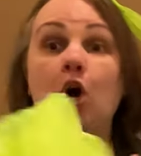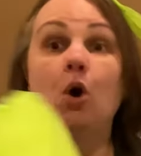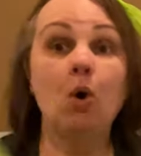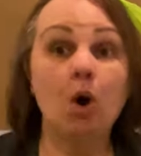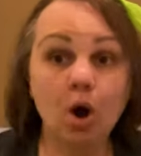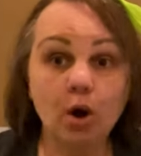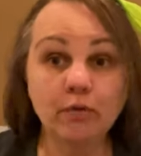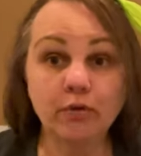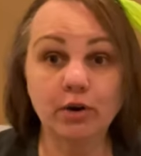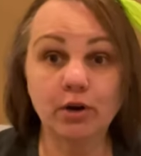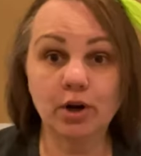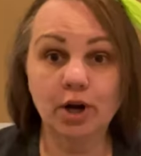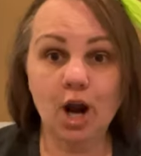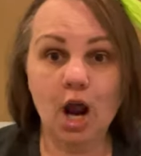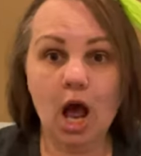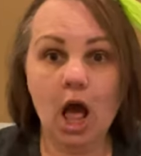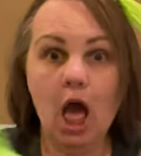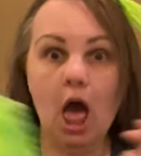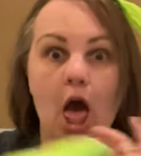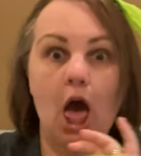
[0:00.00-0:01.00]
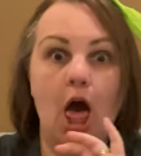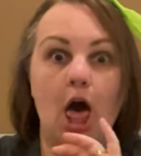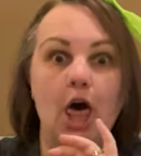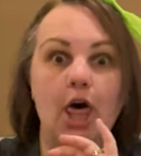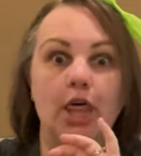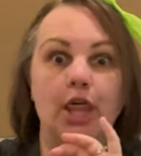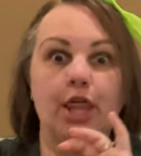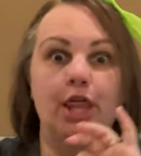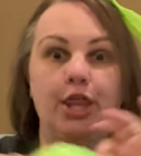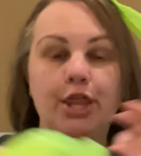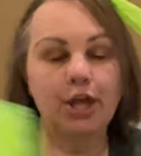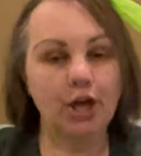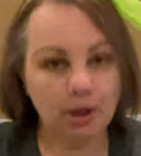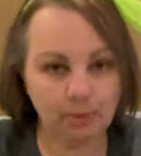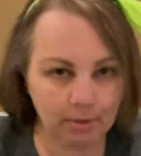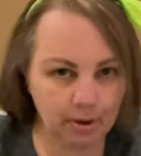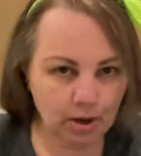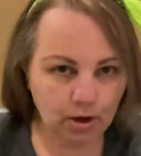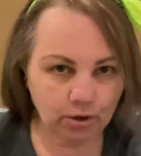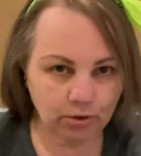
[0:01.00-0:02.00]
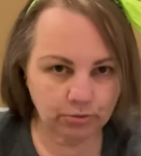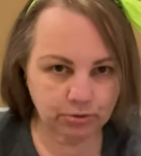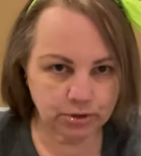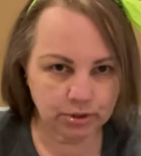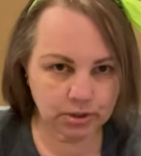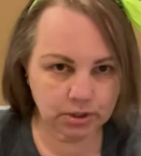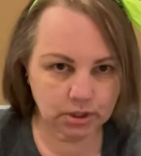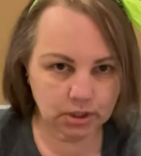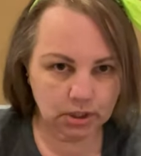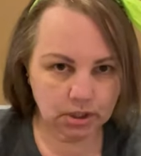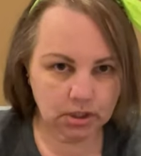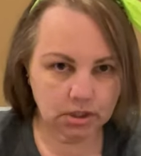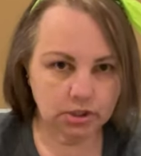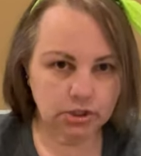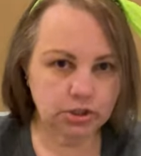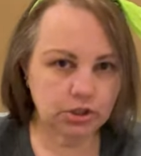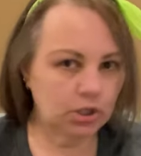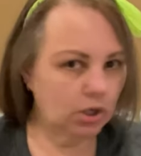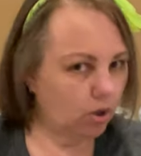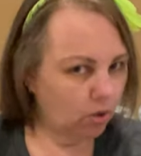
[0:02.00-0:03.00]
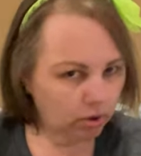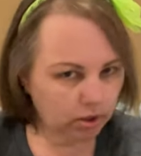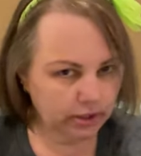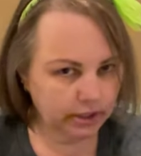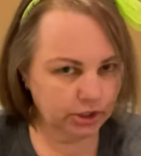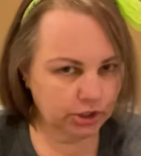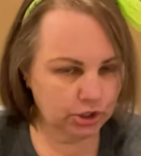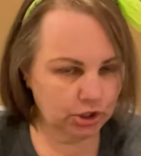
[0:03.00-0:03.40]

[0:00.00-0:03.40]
go over the most totally